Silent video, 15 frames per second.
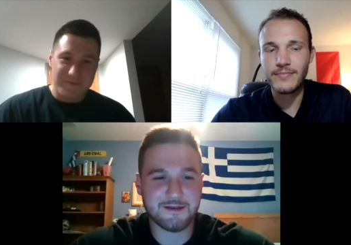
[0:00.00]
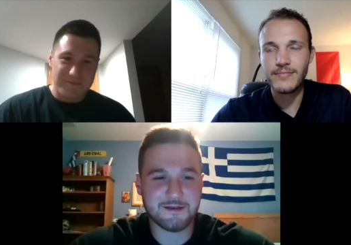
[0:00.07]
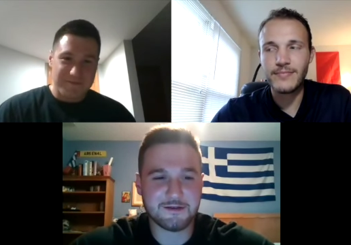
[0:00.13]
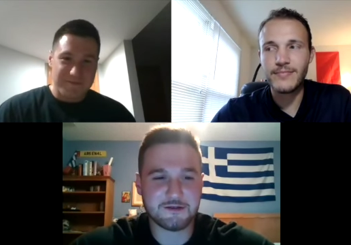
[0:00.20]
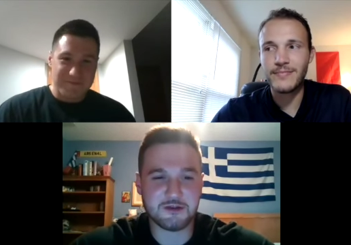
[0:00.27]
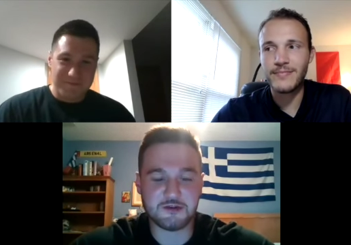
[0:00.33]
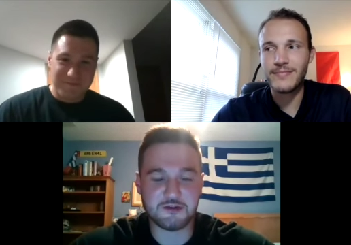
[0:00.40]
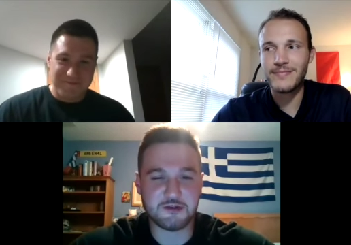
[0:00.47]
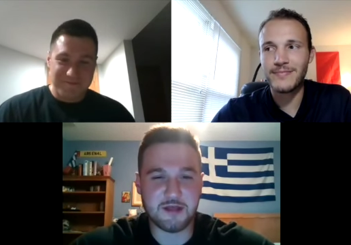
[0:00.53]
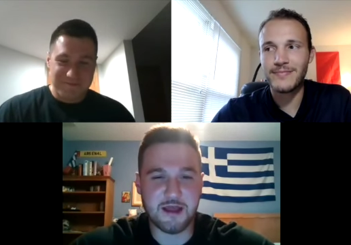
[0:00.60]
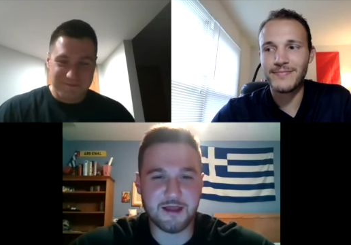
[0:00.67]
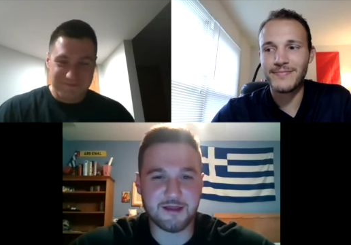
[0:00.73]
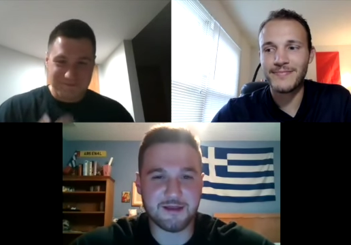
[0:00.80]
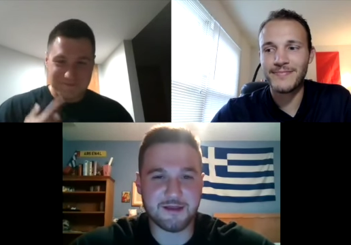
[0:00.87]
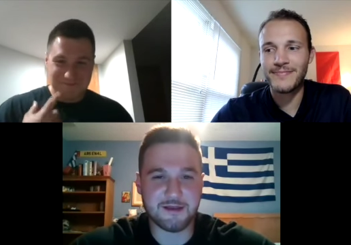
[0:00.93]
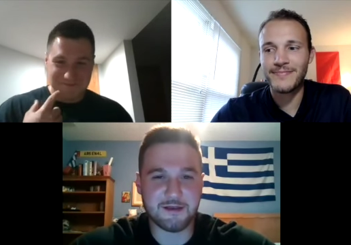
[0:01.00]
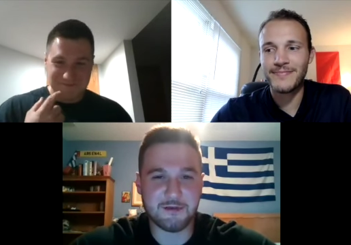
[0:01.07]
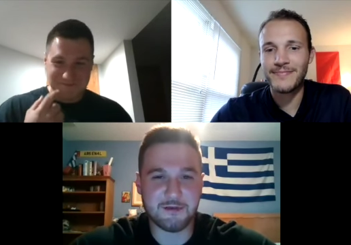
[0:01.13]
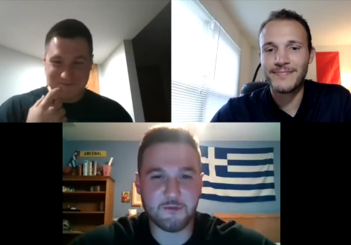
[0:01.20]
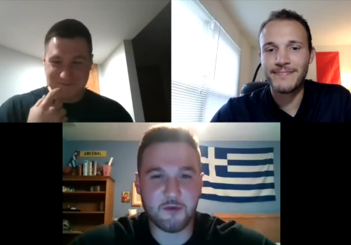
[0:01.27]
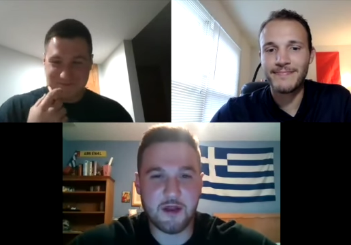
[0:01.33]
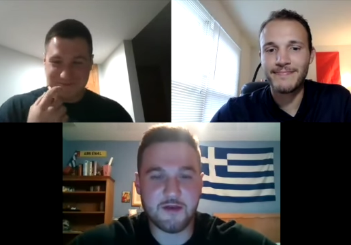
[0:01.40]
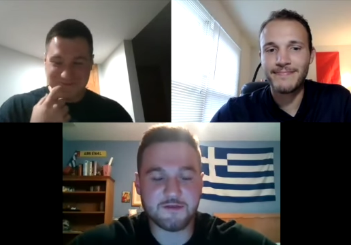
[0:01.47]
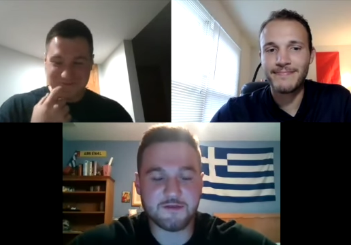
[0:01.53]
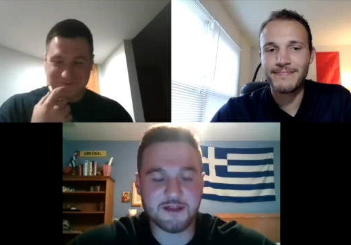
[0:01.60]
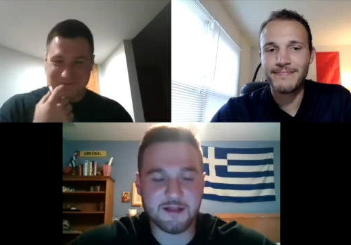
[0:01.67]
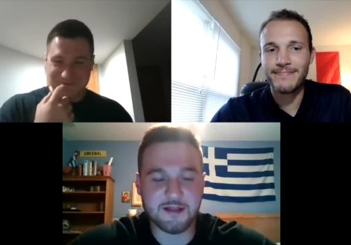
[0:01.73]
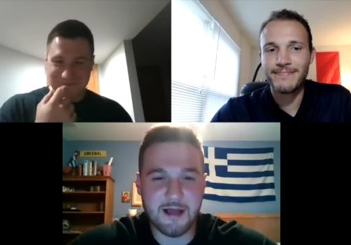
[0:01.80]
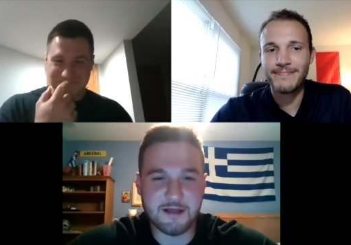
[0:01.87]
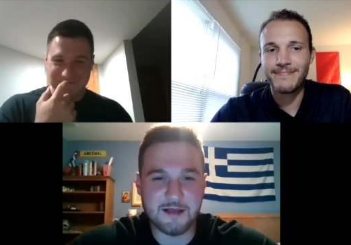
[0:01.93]
Speaker 1: just like what i said
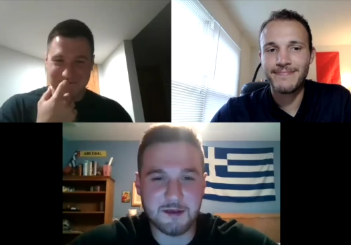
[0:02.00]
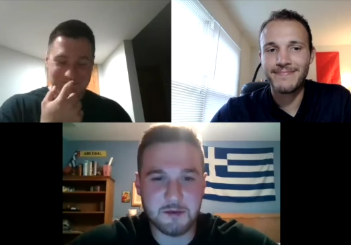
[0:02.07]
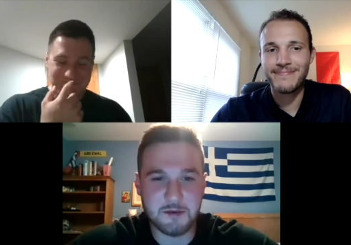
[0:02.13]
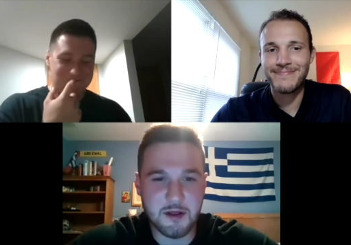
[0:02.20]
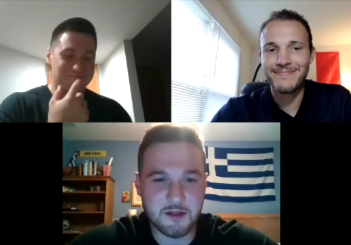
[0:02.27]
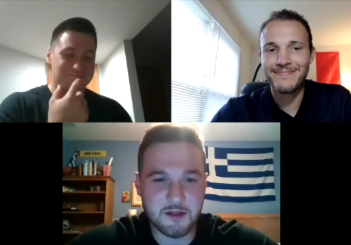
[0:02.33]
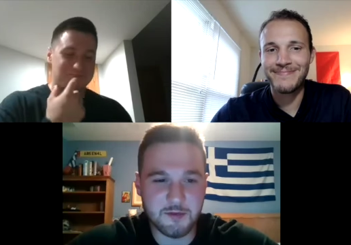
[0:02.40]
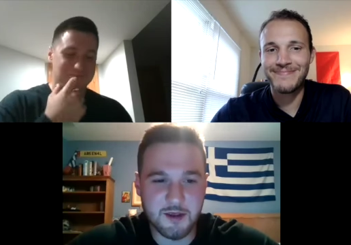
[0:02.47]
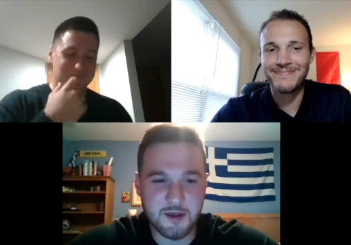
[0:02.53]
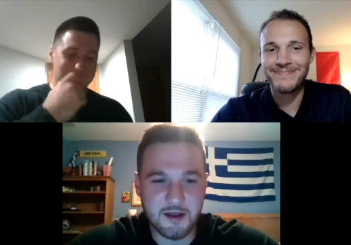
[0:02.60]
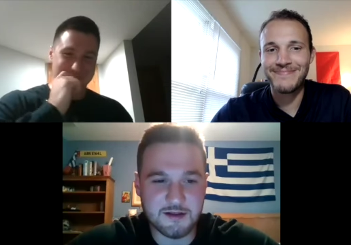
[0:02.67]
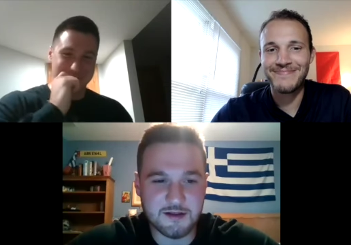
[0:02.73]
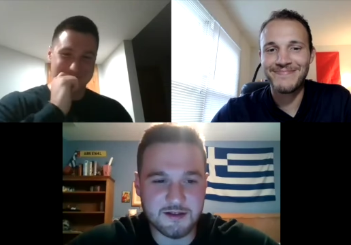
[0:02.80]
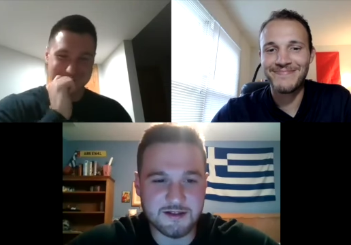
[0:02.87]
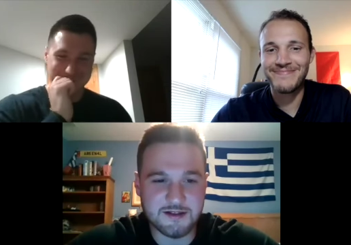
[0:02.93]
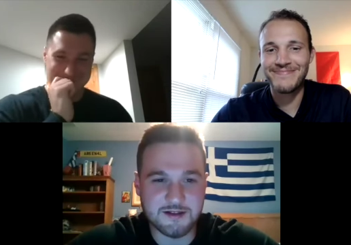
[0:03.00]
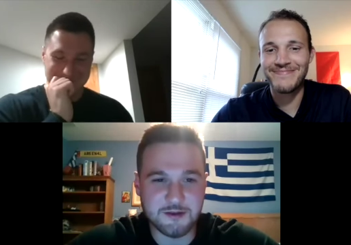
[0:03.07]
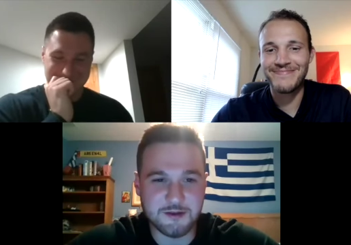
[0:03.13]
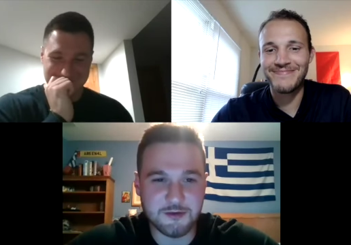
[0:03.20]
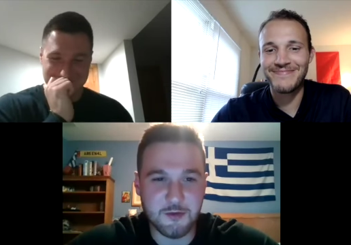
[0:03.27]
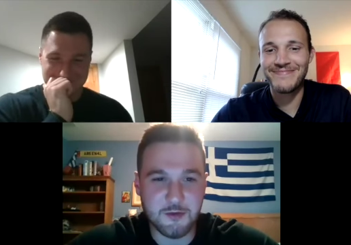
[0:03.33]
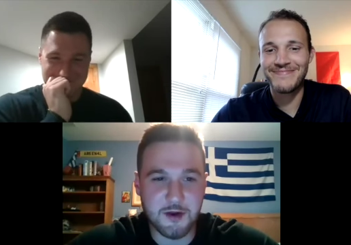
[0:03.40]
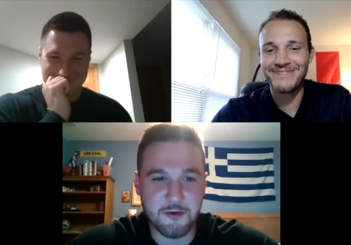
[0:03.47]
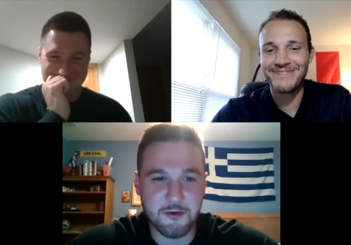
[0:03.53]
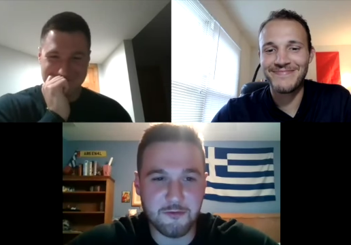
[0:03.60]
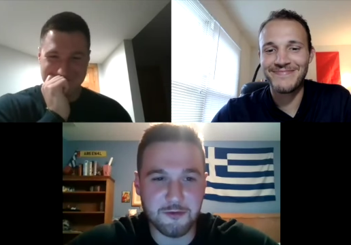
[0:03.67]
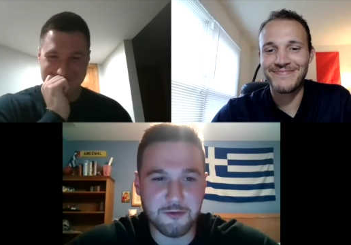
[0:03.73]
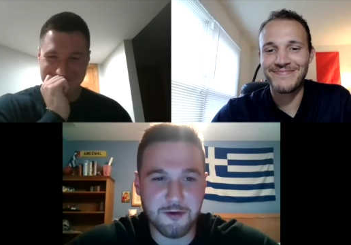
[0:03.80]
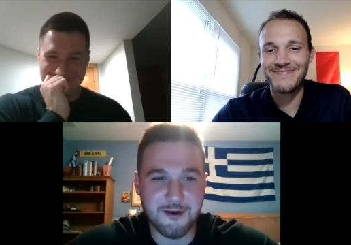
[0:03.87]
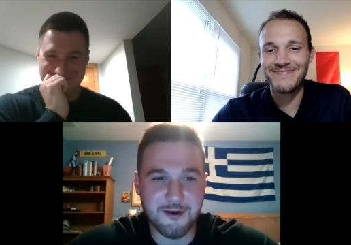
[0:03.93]
the last time about Spain, I just think their squad
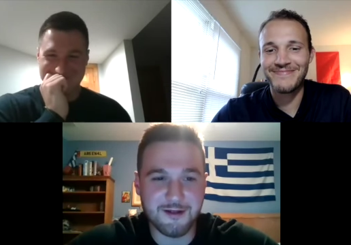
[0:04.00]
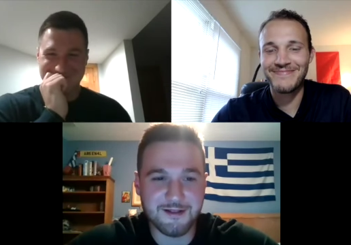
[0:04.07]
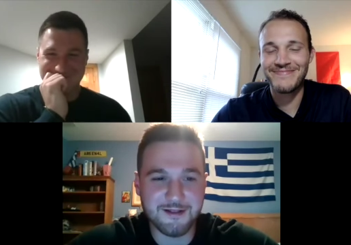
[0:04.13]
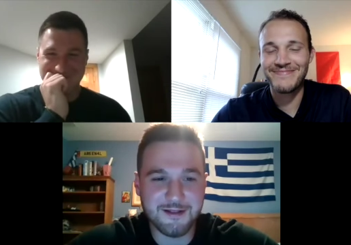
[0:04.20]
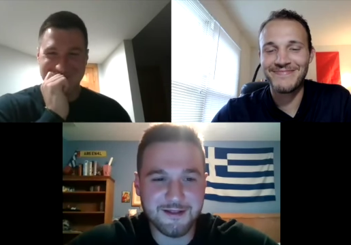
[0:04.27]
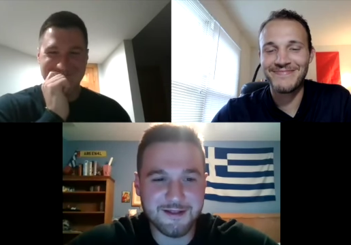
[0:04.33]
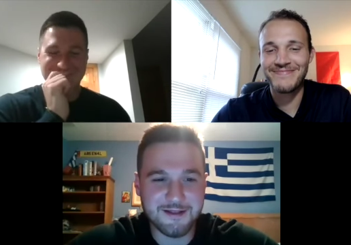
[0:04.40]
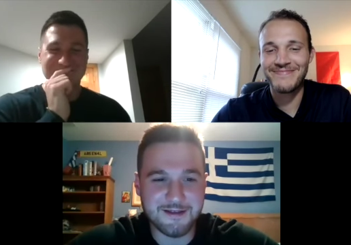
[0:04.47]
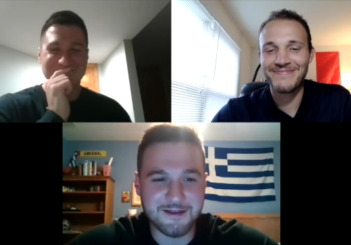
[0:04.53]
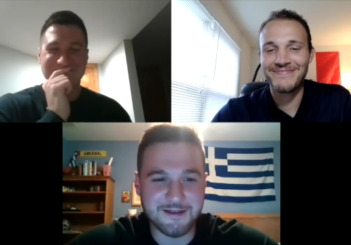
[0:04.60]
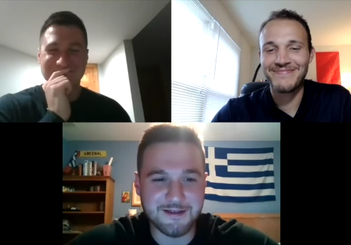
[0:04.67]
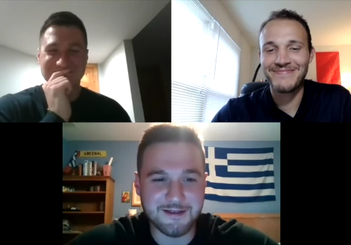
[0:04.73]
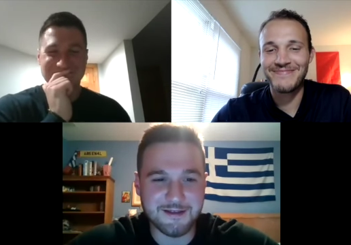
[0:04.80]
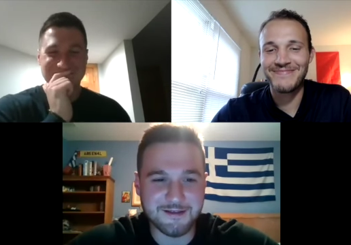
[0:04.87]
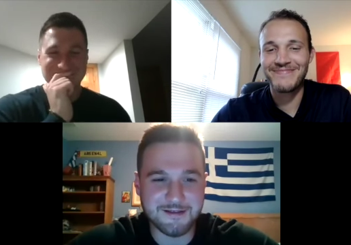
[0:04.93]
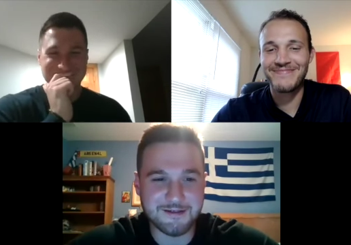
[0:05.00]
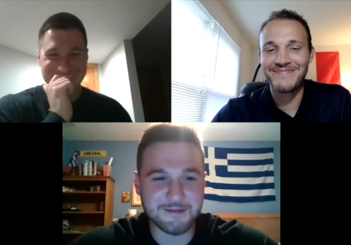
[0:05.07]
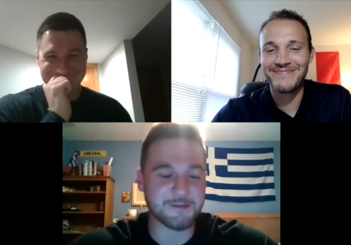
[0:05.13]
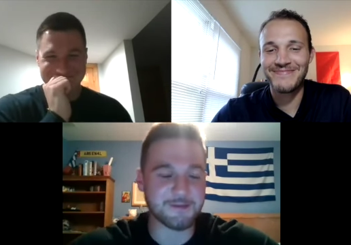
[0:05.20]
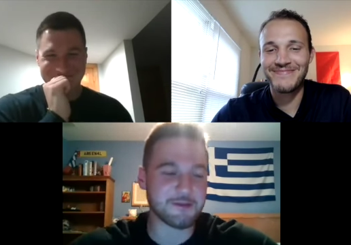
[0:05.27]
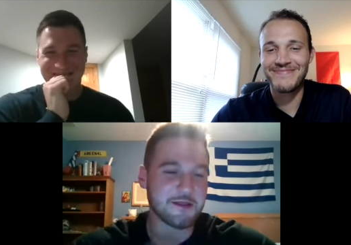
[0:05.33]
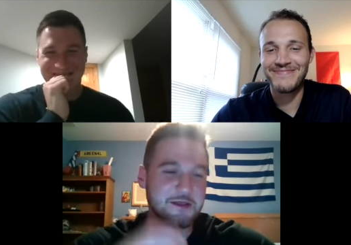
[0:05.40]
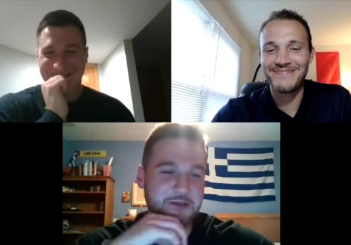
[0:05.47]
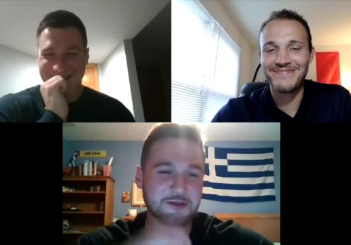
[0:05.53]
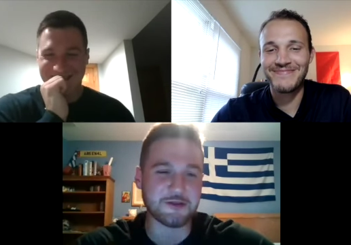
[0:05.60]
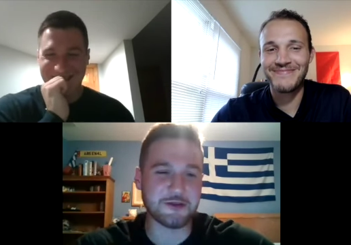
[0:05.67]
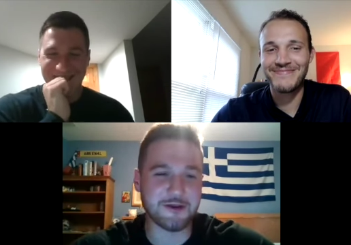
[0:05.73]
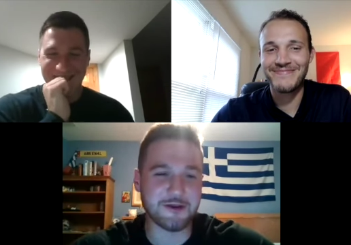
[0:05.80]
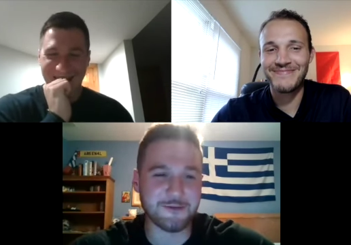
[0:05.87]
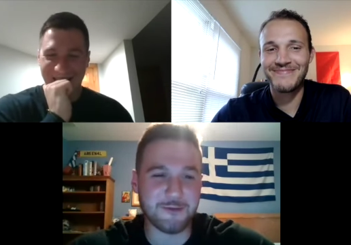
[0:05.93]
overall is is
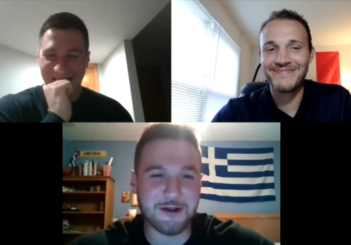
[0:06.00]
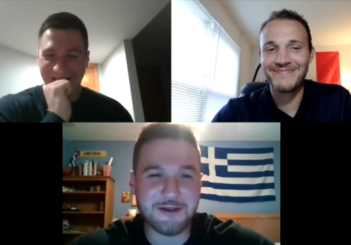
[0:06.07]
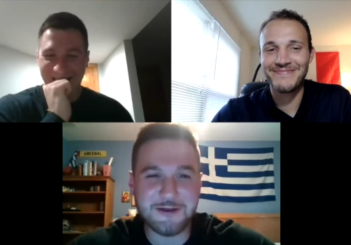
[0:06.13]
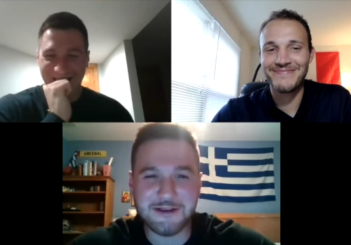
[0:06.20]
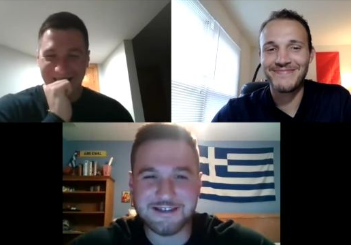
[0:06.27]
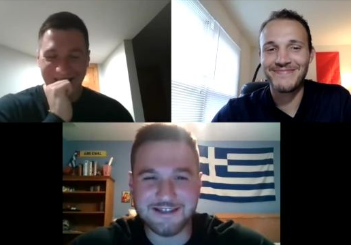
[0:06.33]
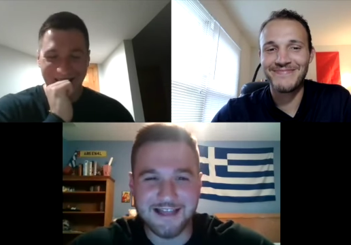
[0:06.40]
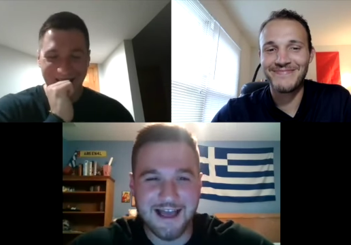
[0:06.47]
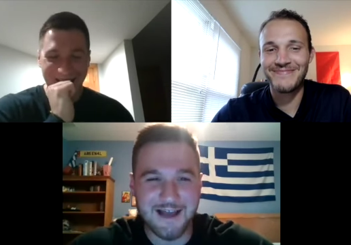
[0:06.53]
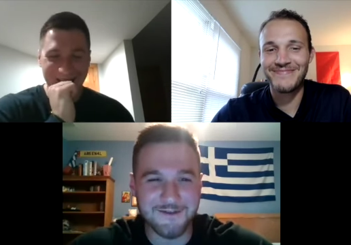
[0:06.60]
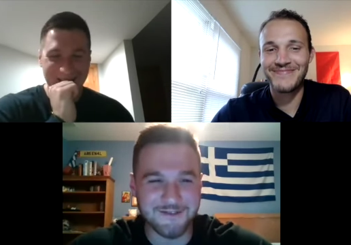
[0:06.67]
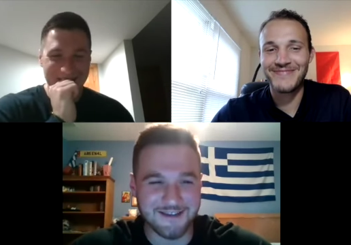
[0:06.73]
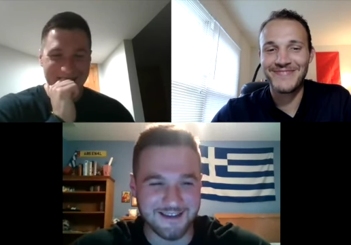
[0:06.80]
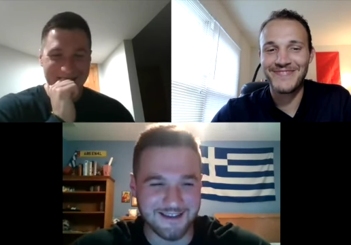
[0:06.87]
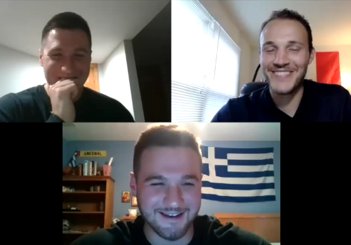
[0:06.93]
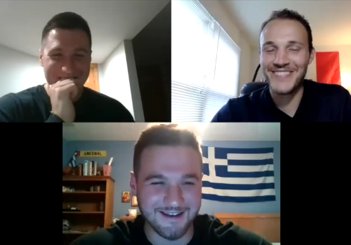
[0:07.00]
good. Why he was laughing?